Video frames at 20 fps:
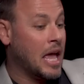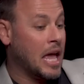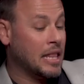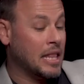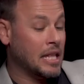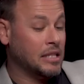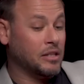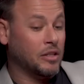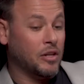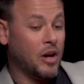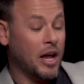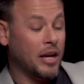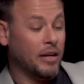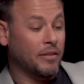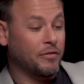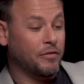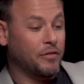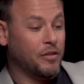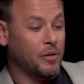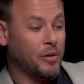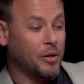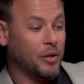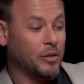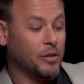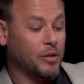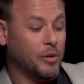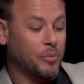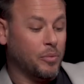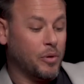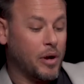And that's kind of
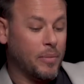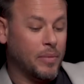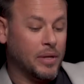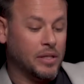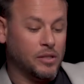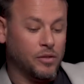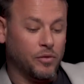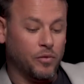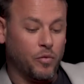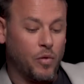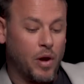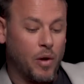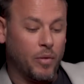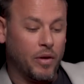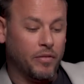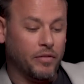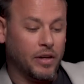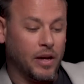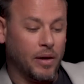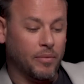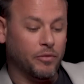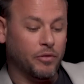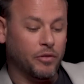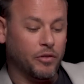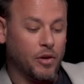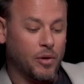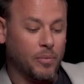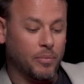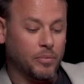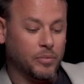the premise of where we've come
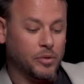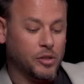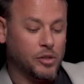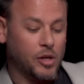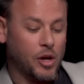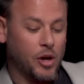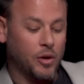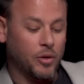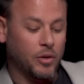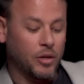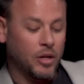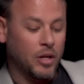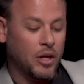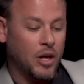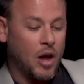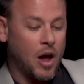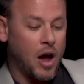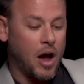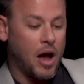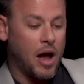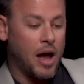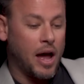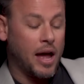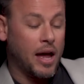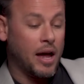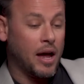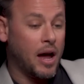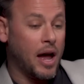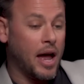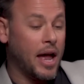from. So
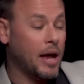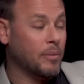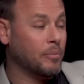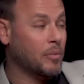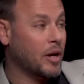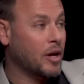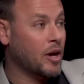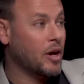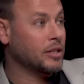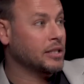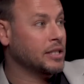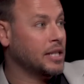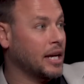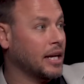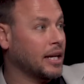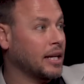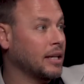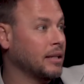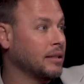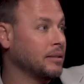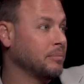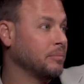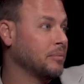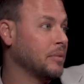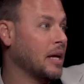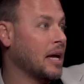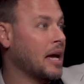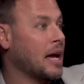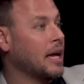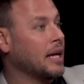I had my own tech
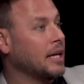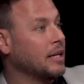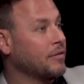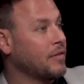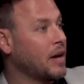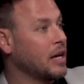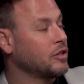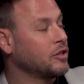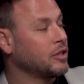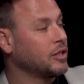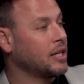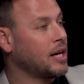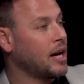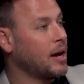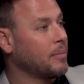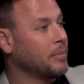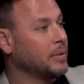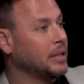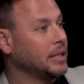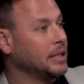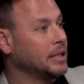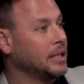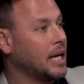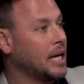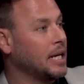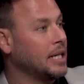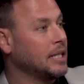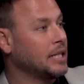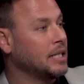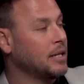innovation company,
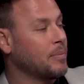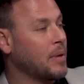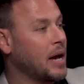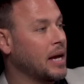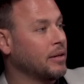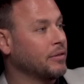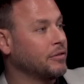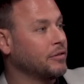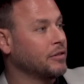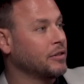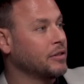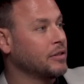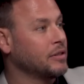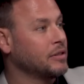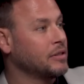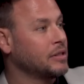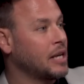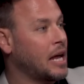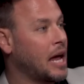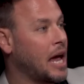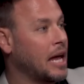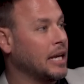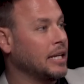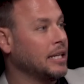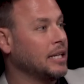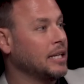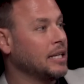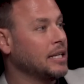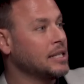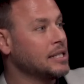an incubator for 8
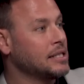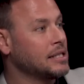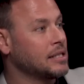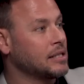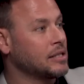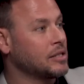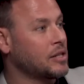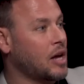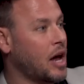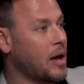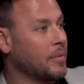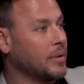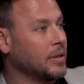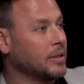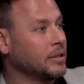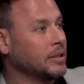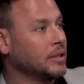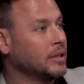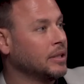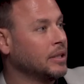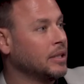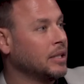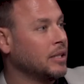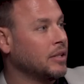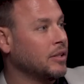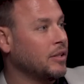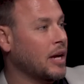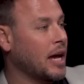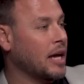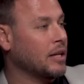years, and Simon,
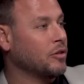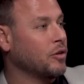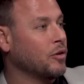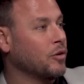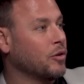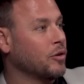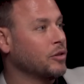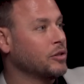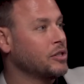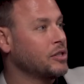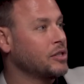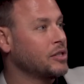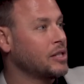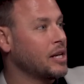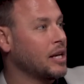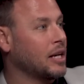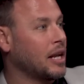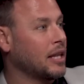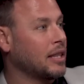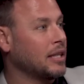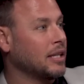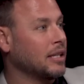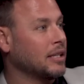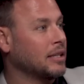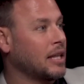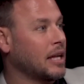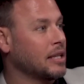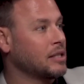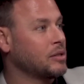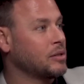you had yours, and I think
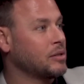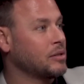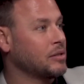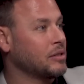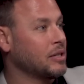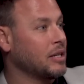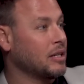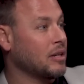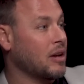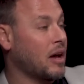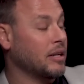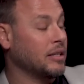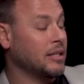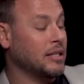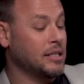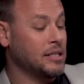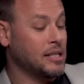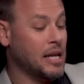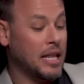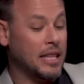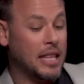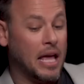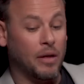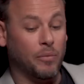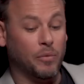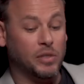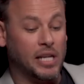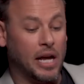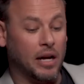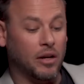9 years, and that
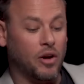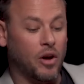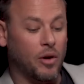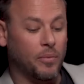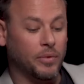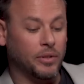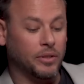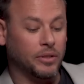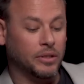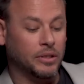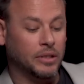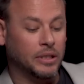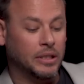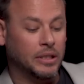was our common